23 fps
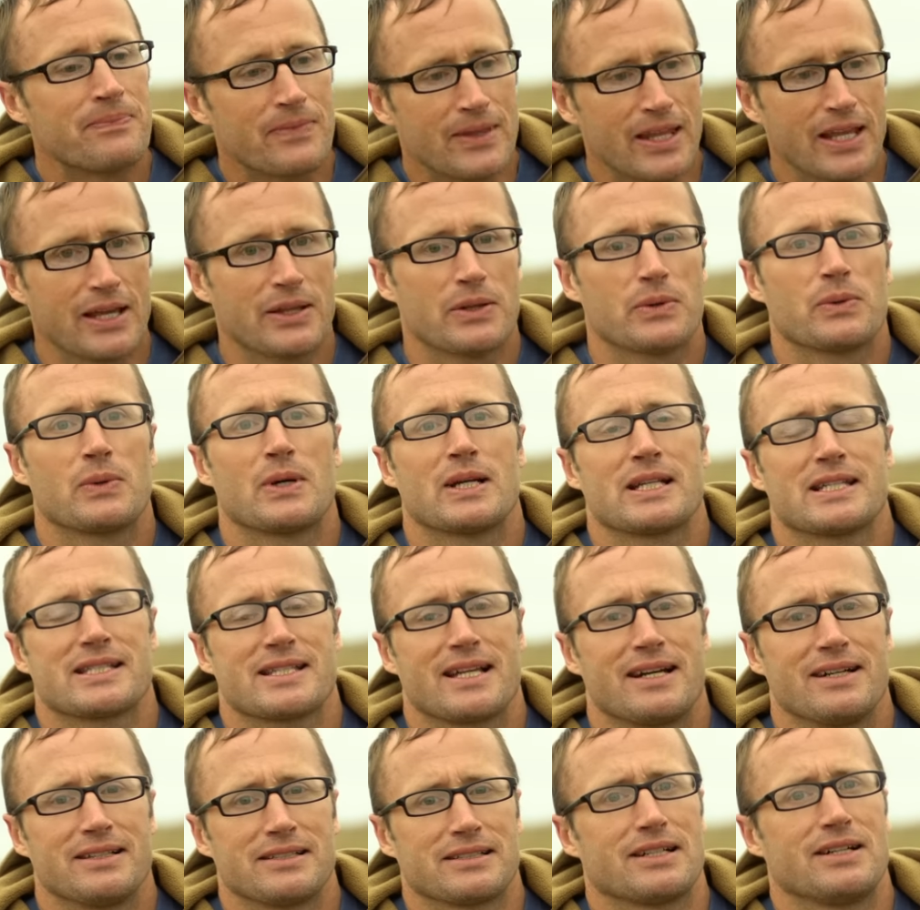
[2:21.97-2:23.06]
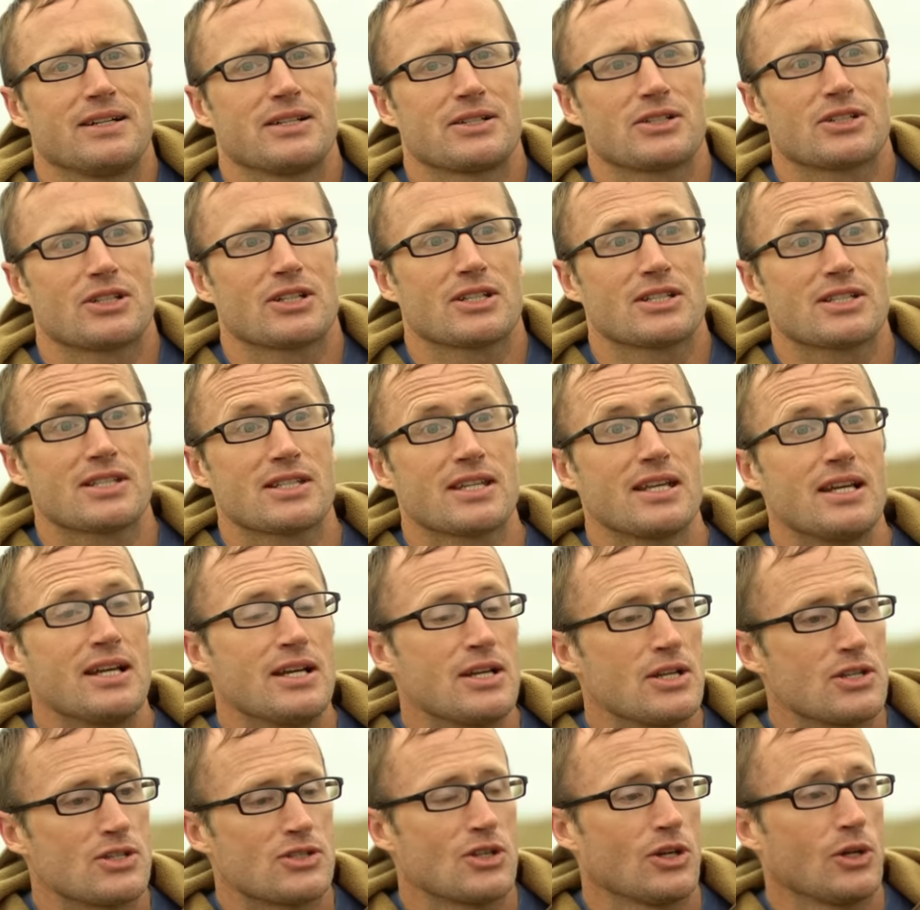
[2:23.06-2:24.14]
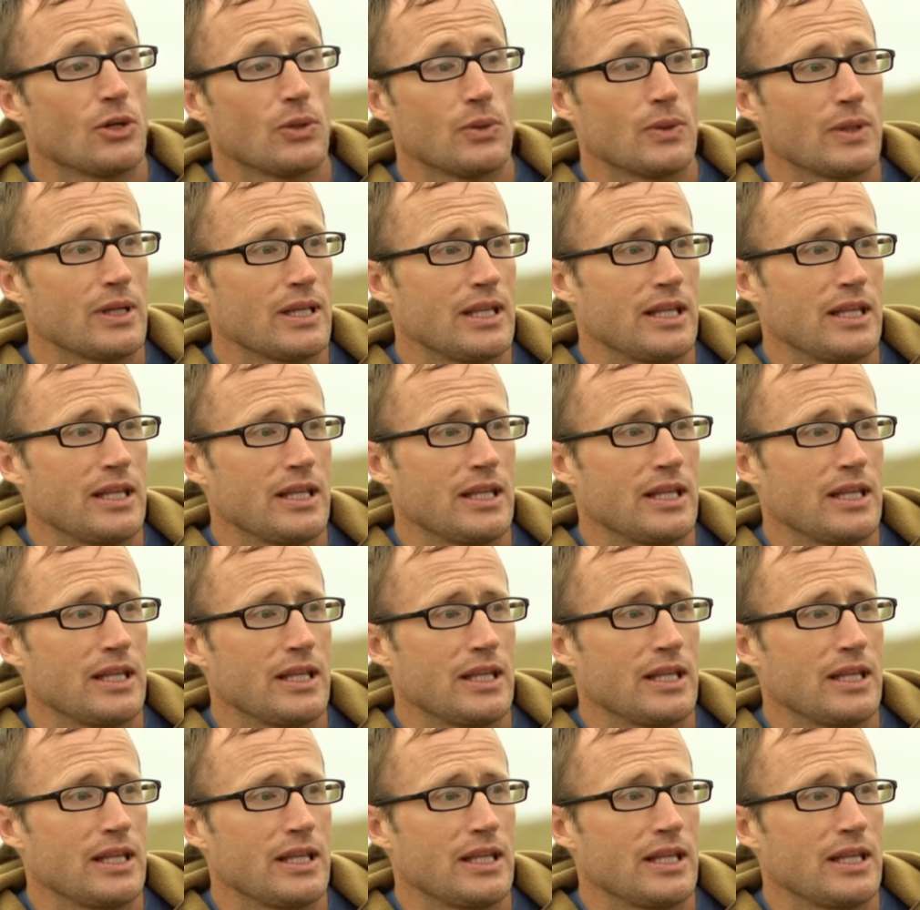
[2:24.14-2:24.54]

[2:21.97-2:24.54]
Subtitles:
The other one is unconscious. So